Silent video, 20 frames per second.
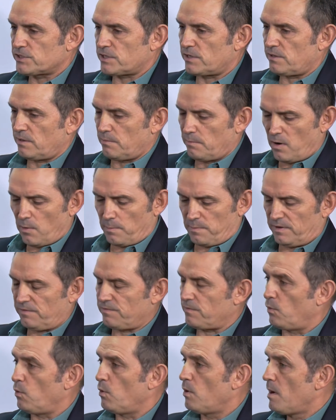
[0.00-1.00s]
so they might be
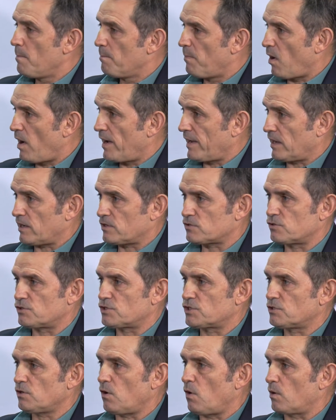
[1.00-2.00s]
for buying extra
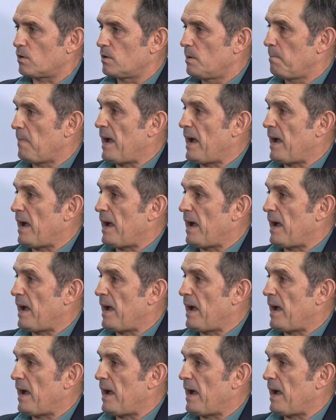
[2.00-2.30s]
stock,